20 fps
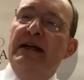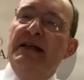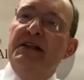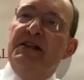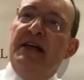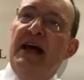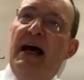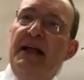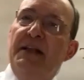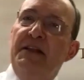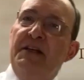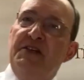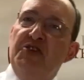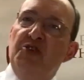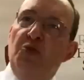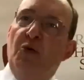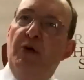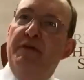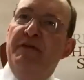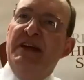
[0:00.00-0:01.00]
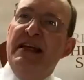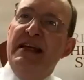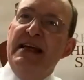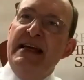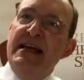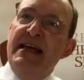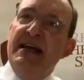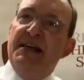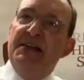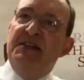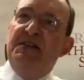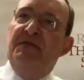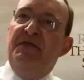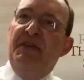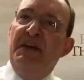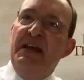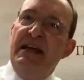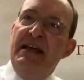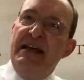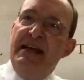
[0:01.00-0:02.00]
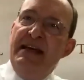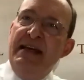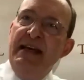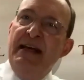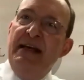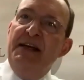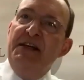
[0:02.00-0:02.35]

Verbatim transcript: it's got the sort of an esv